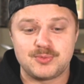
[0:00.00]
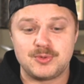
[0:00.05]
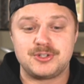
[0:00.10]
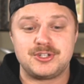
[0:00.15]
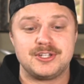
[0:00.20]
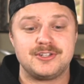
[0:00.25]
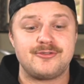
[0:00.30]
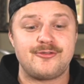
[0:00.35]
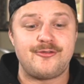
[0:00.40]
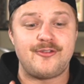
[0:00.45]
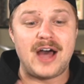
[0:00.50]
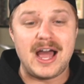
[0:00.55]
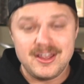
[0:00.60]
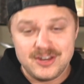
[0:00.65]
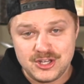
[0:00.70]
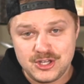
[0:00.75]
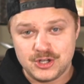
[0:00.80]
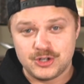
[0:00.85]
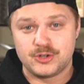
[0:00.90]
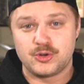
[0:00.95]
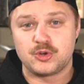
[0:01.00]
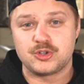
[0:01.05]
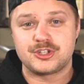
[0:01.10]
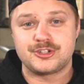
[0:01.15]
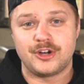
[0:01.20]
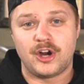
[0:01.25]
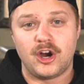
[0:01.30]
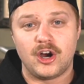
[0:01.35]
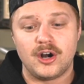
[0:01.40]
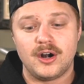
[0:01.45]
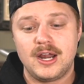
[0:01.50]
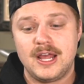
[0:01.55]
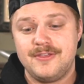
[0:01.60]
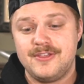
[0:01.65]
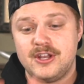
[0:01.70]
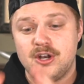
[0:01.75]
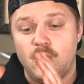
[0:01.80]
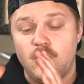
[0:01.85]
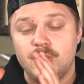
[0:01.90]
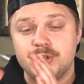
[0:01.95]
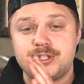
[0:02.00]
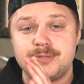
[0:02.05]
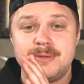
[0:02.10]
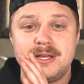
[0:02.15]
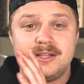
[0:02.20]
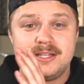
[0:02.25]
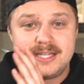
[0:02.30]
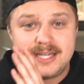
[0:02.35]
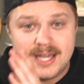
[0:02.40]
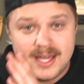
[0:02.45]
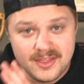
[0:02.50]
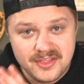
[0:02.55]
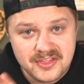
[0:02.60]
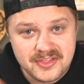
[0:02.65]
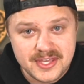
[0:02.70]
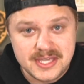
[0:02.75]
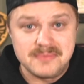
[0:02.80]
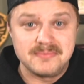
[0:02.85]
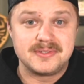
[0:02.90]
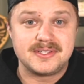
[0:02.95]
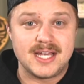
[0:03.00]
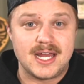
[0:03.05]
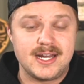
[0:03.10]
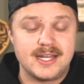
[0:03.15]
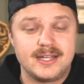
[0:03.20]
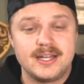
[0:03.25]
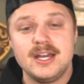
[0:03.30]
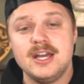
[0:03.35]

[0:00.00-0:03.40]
which is finding your North Star, and then ultimately theme setting.